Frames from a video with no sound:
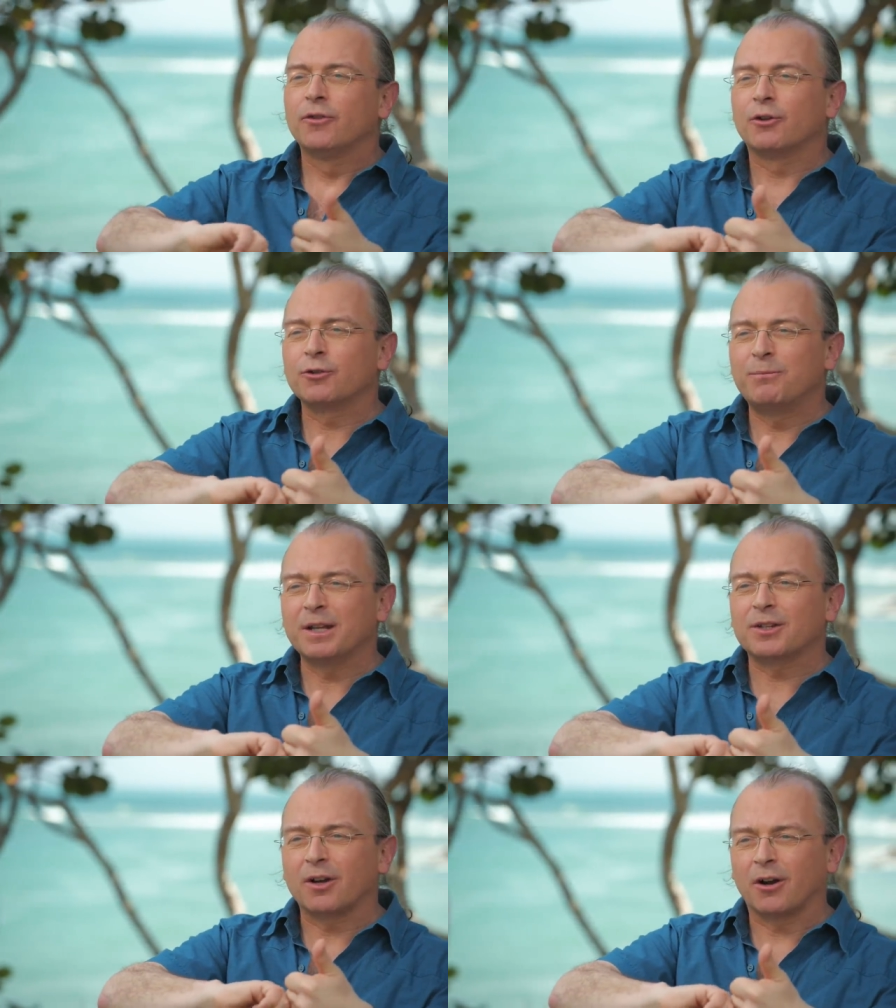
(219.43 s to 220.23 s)
Those
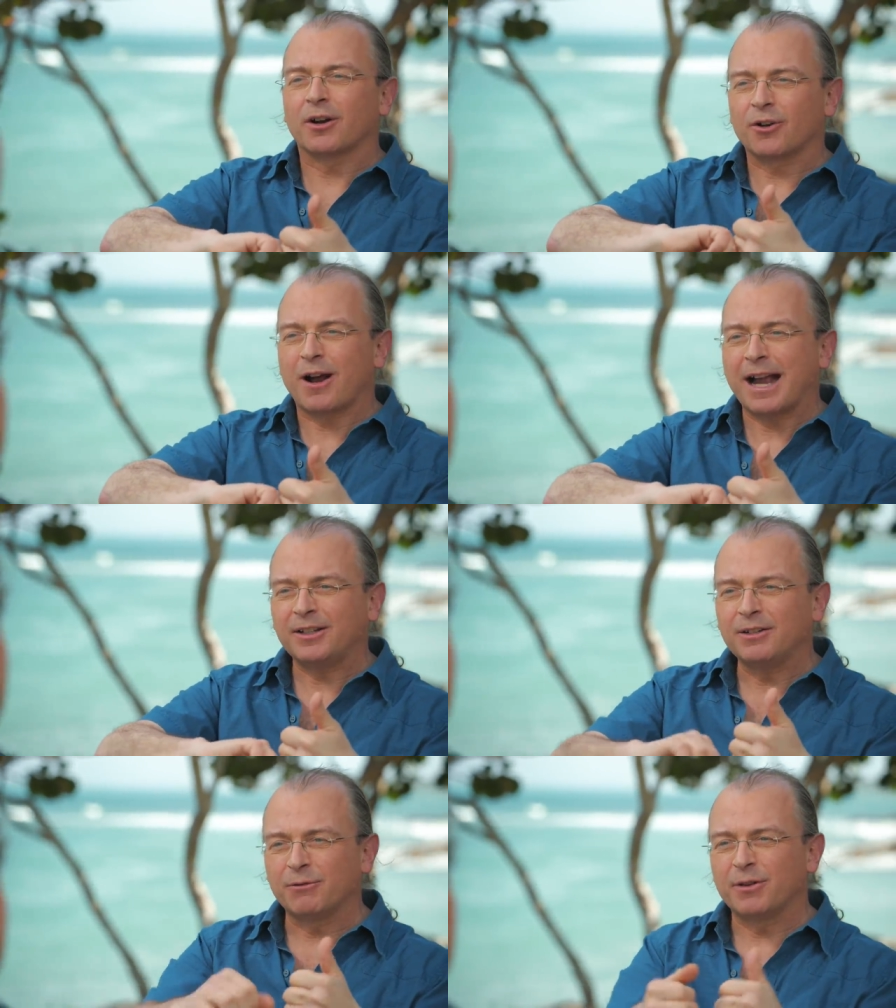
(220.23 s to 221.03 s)
bits are
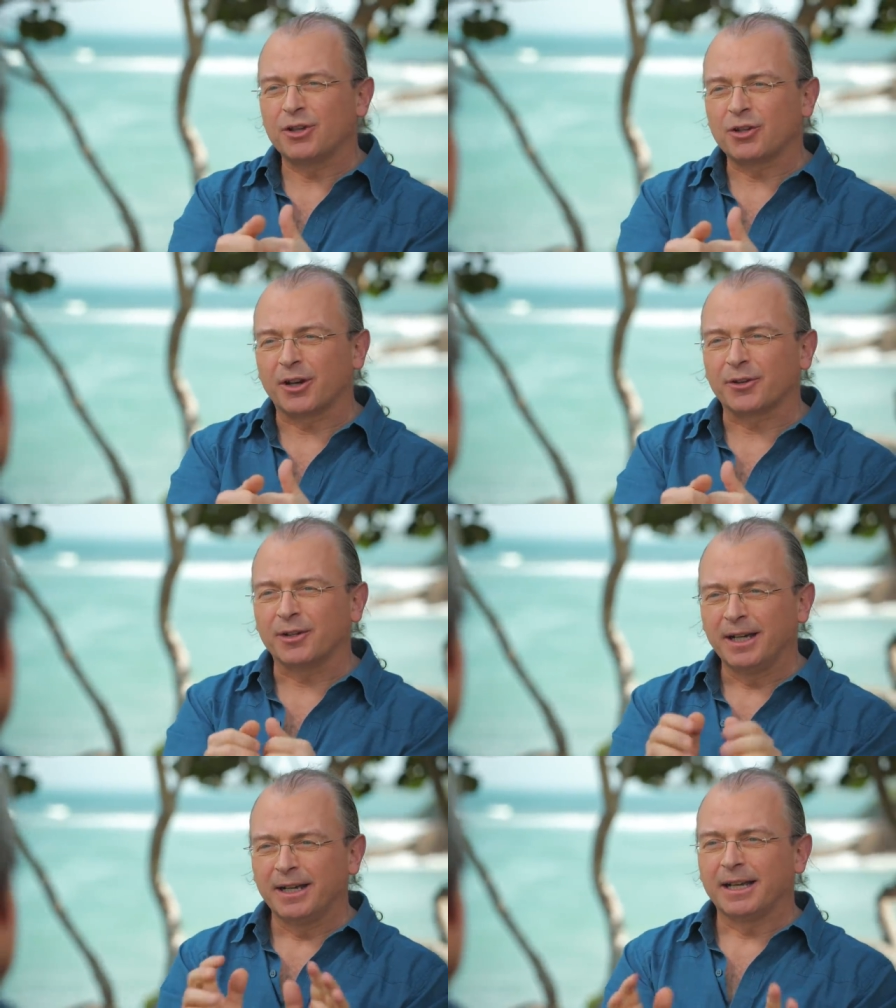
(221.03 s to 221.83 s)
interacting with each
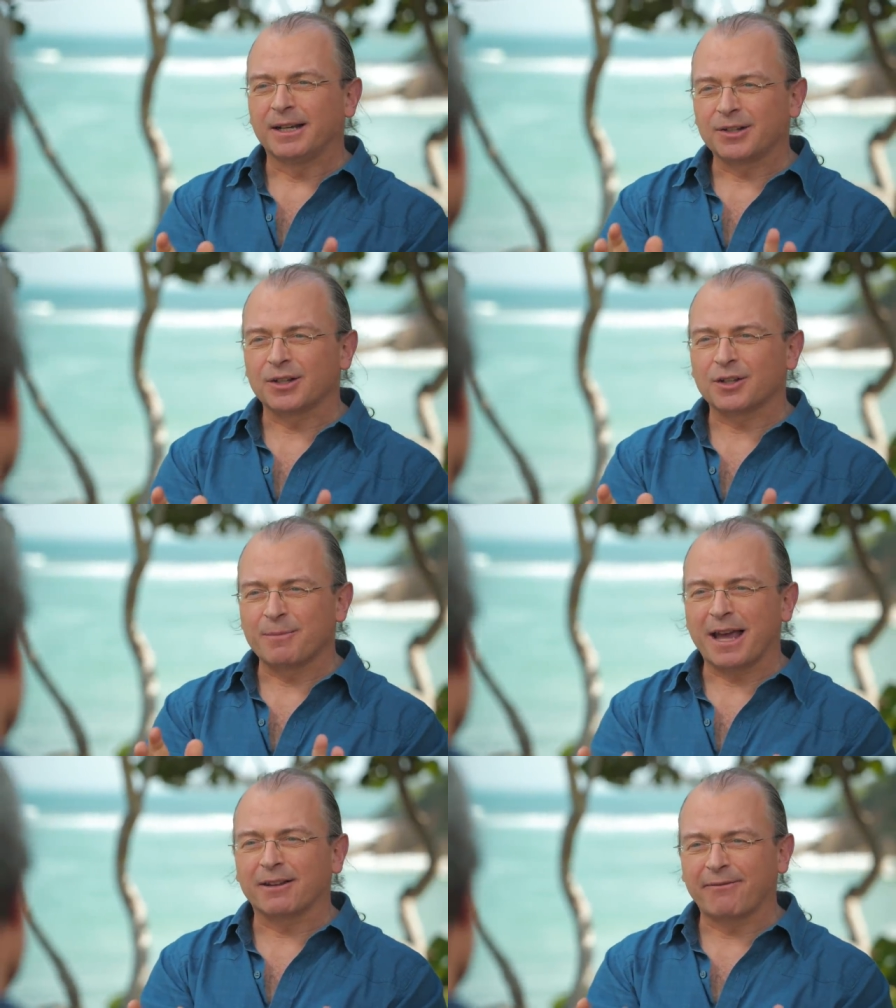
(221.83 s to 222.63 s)
other in a
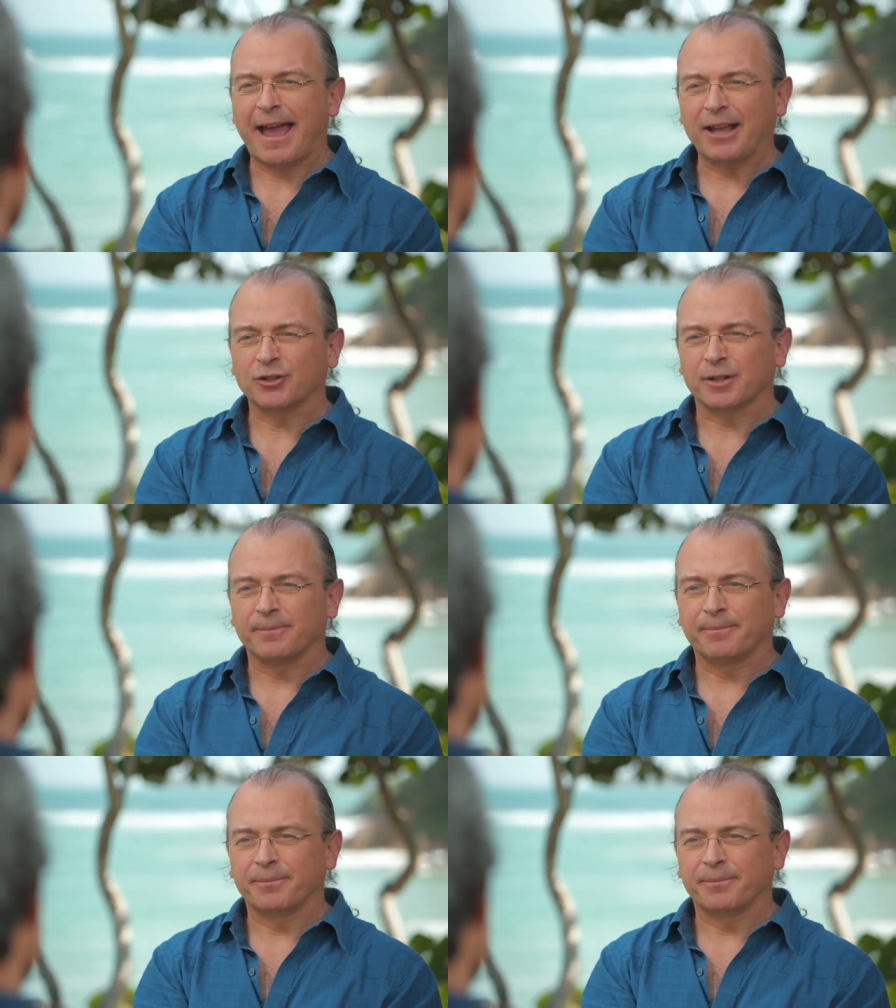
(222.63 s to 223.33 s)
systematic fashion.